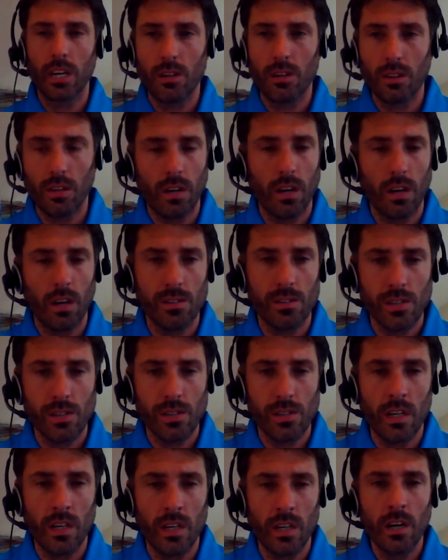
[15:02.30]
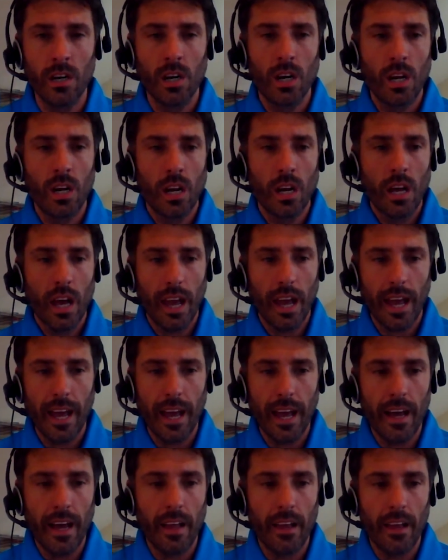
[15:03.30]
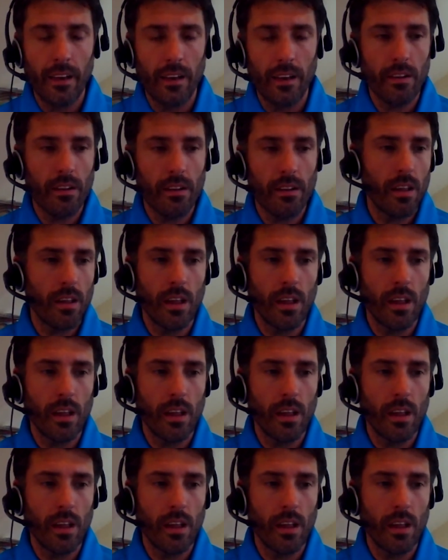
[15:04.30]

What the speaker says: into the call center, and